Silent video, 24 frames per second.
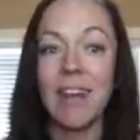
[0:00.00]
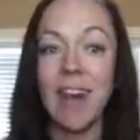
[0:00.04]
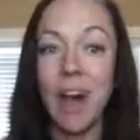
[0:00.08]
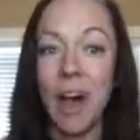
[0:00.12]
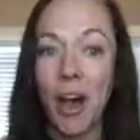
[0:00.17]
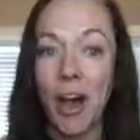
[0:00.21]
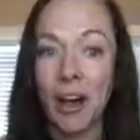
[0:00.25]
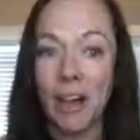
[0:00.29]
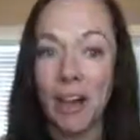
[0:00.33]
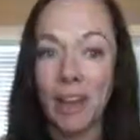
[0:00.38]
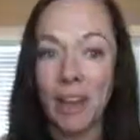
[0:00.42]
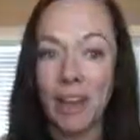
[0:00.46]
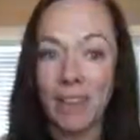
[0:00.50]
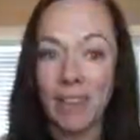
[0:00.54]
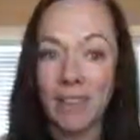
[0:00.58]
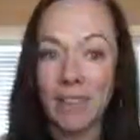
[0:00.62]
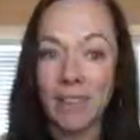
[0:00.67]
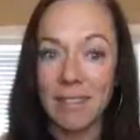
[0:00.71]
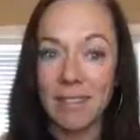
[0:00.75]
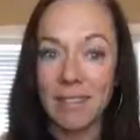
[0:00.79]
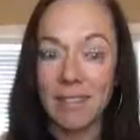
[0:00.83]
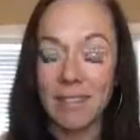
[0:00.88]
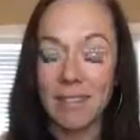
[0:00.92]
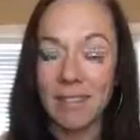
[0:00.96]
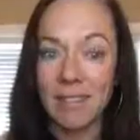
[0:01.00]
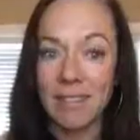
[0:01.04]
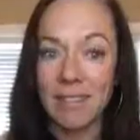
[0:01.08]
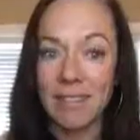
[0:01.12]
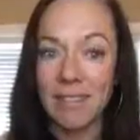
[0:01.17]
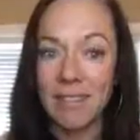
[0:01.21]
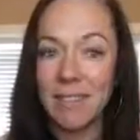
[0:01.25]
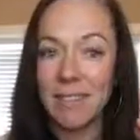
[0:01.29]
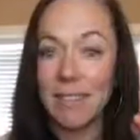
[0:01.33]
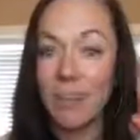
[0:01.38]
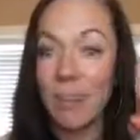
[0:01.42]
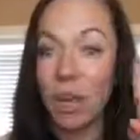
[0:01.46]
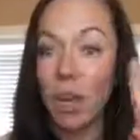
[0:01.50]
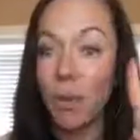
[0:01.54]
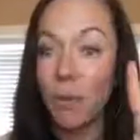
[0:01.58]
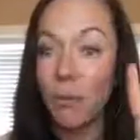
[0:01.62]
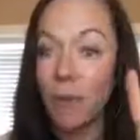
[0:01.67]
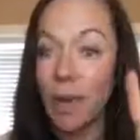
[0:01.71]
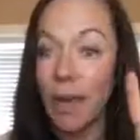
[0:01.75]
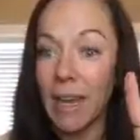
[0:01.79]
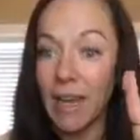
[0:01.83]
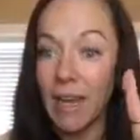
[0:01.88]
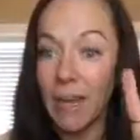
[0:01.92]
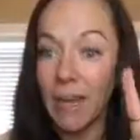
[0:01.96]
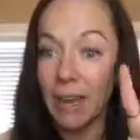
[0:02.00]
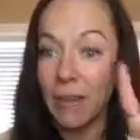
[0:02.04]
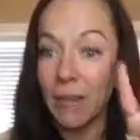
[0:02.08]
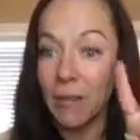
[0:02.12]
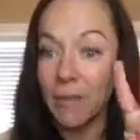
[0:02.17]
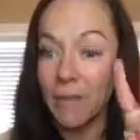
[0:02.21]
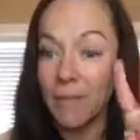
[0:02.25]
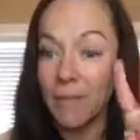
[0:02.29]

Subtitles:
On Guard, oregano,